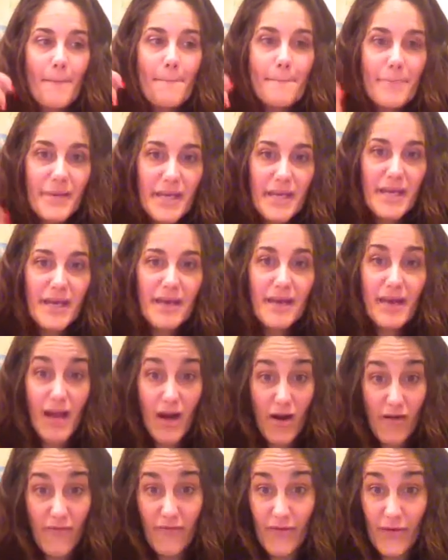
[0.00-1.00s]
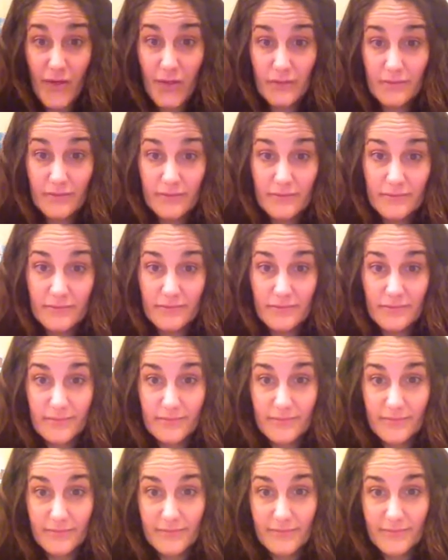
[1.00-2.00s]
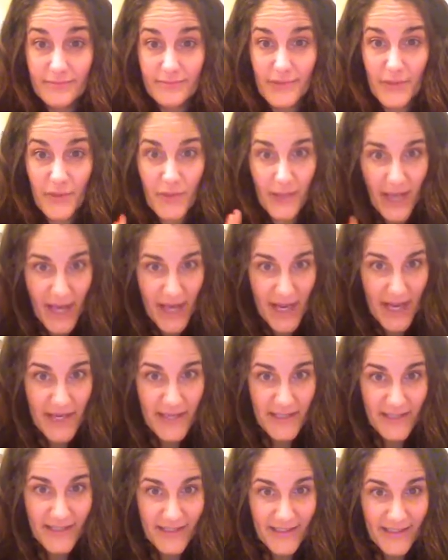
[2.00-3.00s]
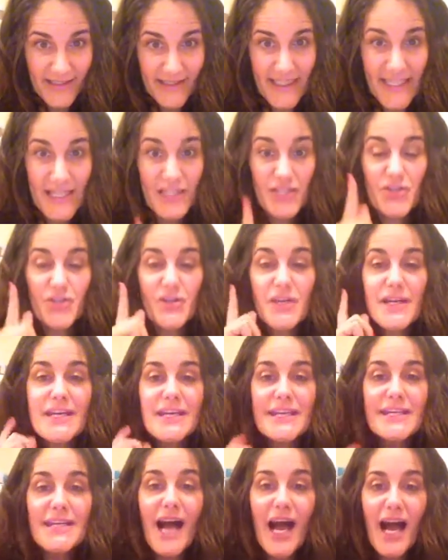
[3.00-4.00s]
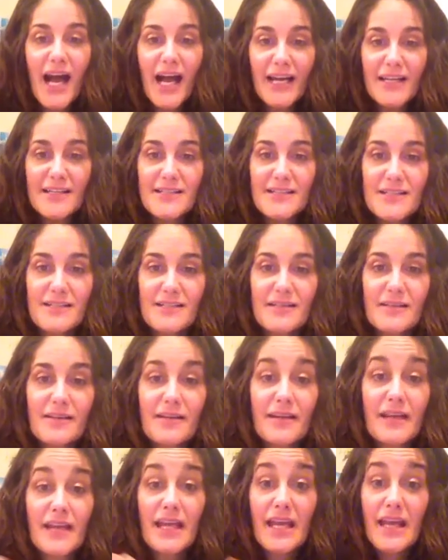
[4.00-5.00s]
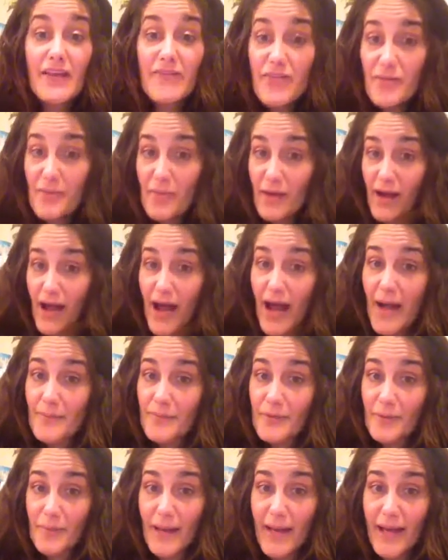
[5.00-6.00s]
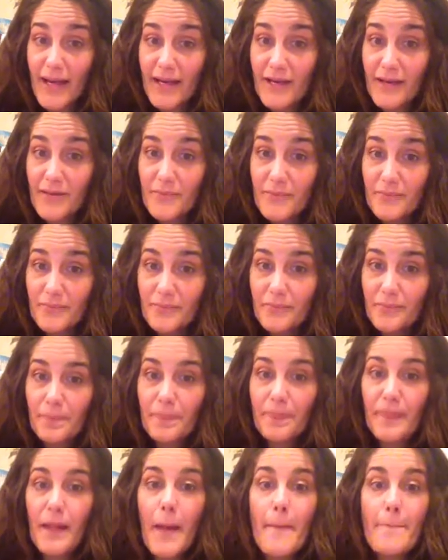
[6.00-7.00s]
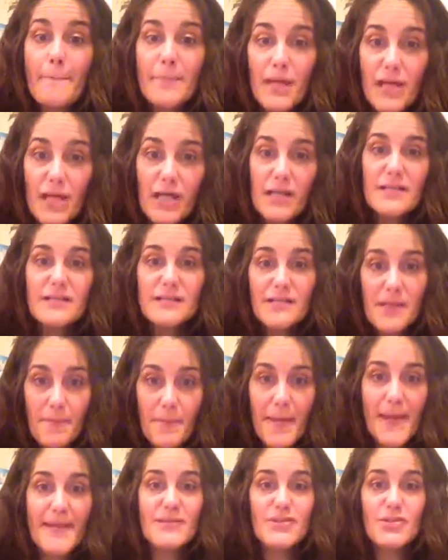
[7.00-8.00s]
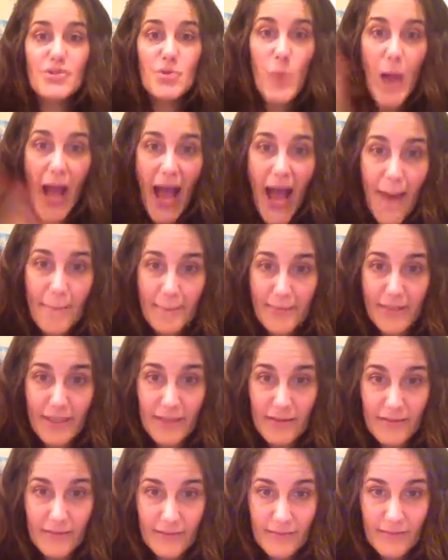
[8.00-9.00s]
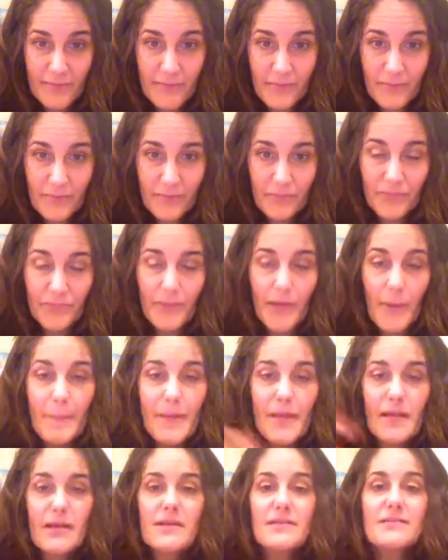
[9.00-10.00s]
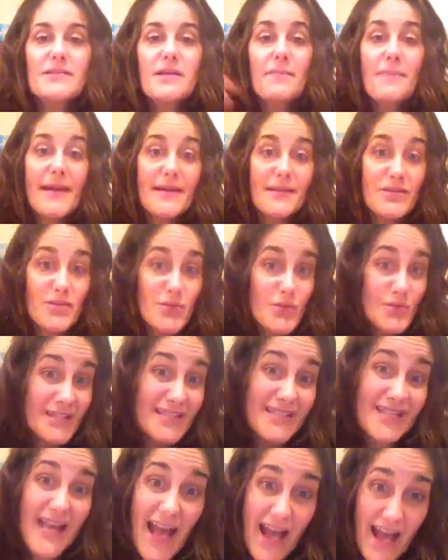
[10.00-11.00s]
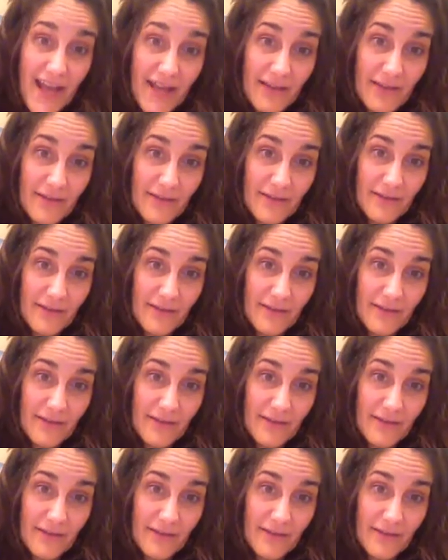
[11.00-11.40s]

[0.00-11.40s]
Be careful, okay, to not give them a compliment because it makes you happy, because it makes you sad.